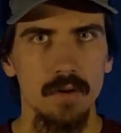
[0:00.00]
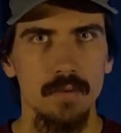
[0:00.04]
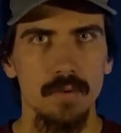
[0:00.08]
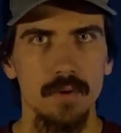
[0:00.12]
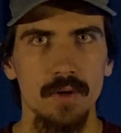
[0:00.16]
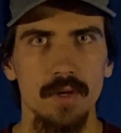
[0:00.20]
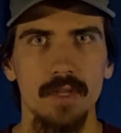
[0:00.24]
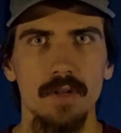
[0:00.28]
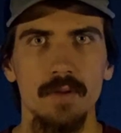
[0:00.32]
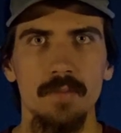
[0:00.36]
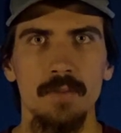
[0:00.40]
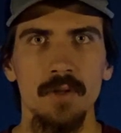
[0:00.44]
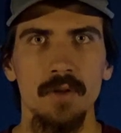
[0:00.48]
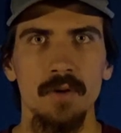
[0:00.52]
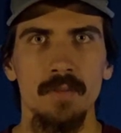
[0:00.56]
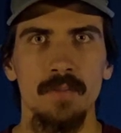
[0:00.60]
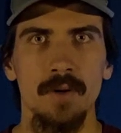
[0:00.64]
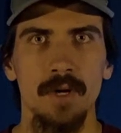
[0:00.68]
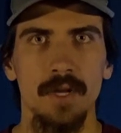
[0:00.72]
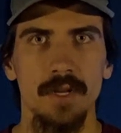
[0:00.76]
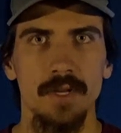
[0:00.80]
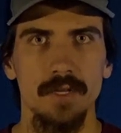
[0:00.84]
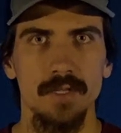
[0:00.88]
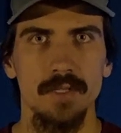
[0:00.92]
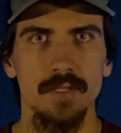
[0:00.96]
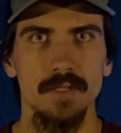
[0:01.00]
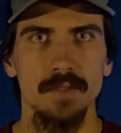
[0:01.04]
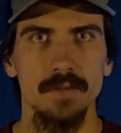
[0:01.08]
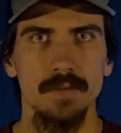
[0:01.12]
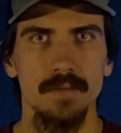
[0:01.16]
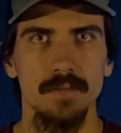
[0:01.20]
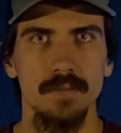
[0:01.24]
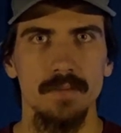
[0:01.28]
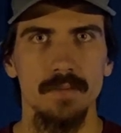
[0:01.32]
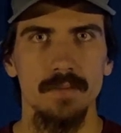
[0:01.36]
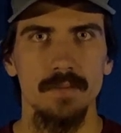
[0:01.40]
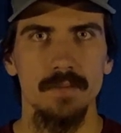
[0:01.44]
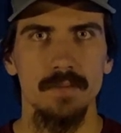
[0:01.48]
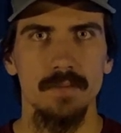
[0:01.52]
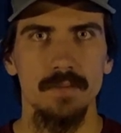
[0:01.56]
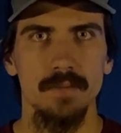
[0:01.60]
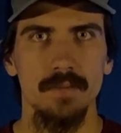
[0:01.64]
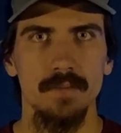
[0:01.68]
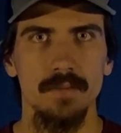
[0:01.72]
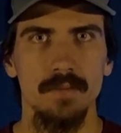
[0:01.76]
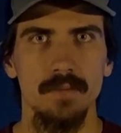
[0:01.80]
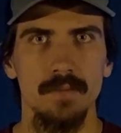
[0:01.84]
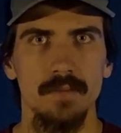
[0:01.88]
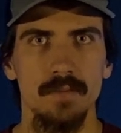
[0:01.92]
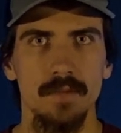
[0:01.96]
we're going to build a product
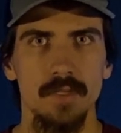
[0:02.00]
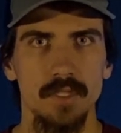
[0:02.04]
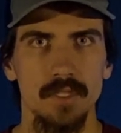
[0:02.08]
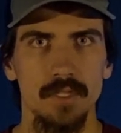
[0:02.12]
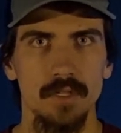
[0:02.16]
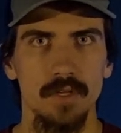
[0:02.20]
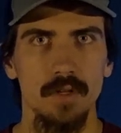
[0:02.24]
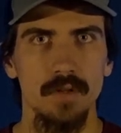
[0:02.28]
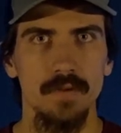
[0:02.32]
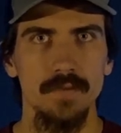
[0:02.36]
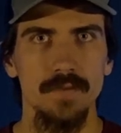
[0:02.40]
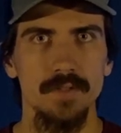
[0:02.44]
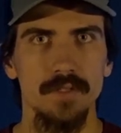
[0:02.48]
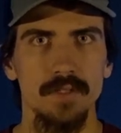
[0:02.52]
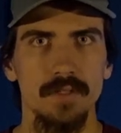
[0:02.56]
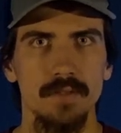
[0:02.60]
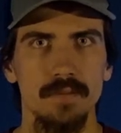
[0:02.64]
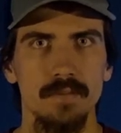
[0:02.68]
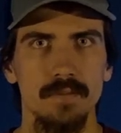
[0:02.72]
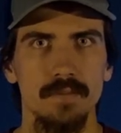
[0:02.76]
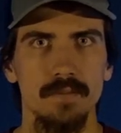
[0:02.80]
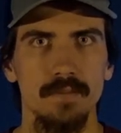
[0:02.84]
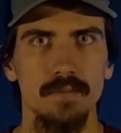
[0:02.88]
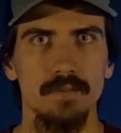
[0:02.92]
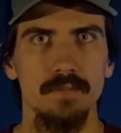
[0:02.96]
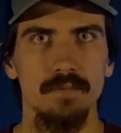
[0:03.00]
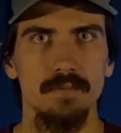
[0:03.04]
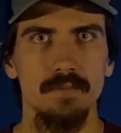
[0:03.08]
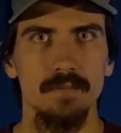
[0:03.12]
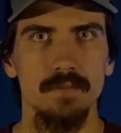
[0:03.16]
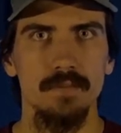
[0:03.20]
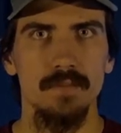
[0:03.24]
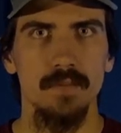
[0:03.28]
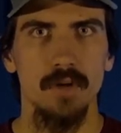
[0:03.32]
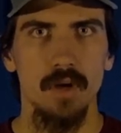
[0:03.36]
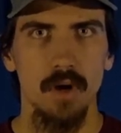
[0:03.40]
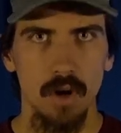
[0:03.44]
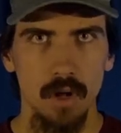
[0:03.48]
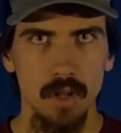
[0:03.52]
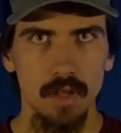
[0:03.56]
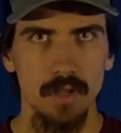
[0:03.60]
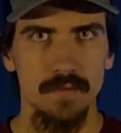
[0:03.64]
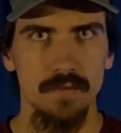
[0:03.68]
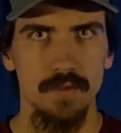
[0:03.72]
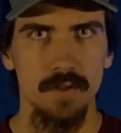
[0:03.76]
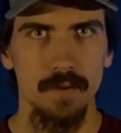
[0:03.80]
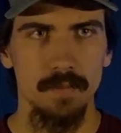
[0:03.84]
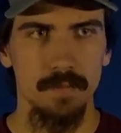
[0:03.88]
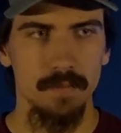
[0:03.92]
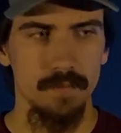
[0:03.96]
that solves all
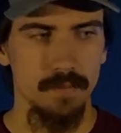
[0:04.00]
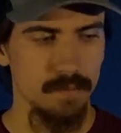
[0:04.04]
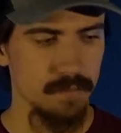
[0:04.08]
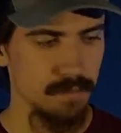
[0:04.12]
of them.